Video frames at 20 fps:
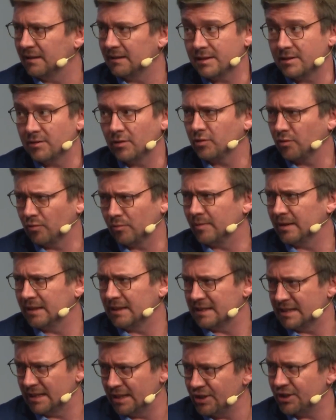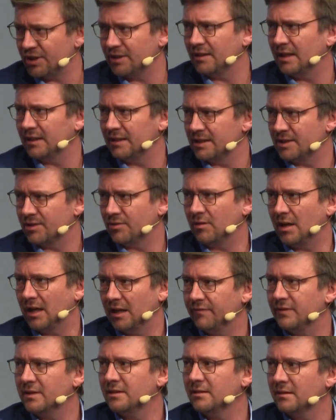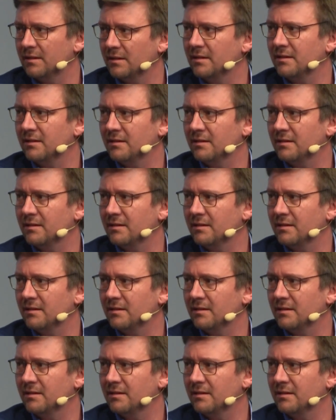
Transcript: It's not urbanization that is driving